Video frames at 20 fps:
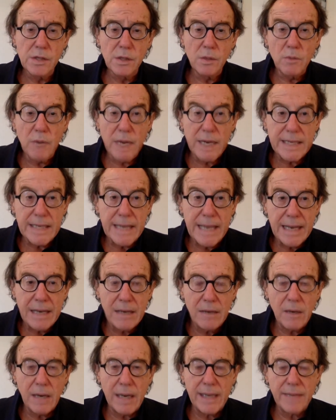So right
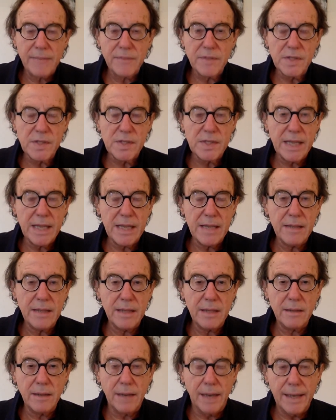now, I have to say
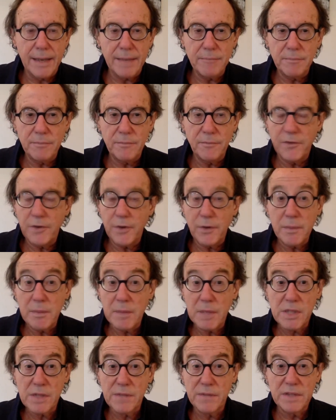that I'm very
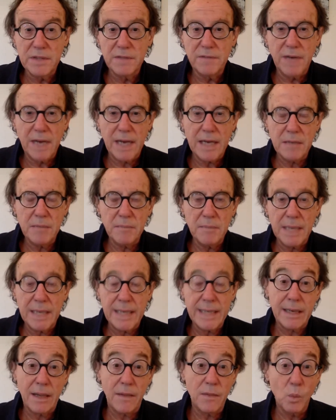much of a divided
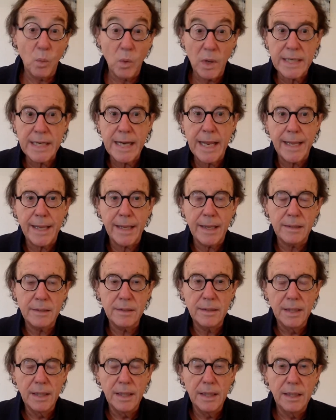mind. On the one
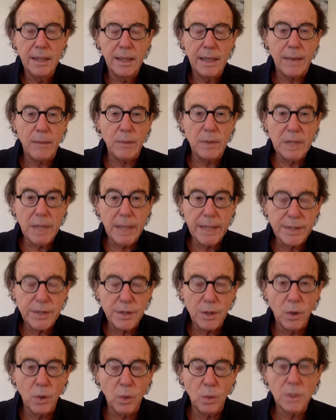hand, I would like
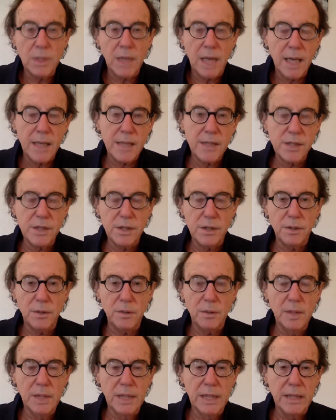to hold on
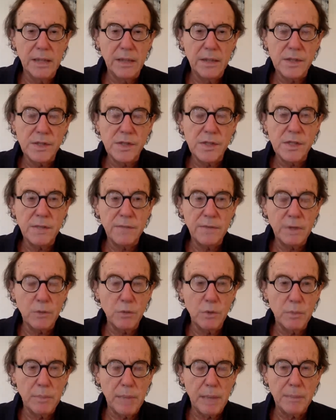to the
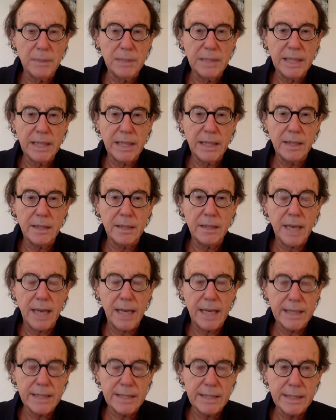civic Republican
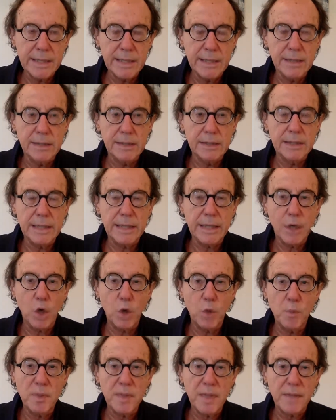ideal and
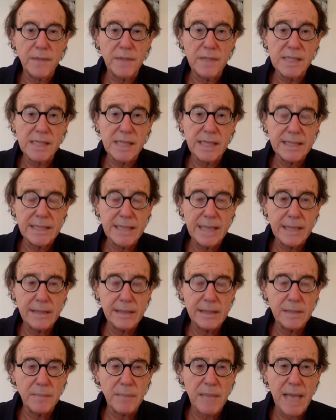hope that these
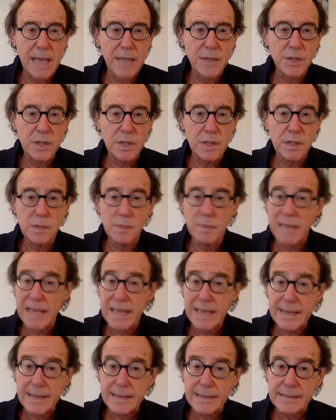identity passions
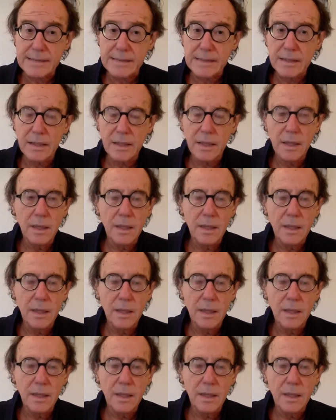pass.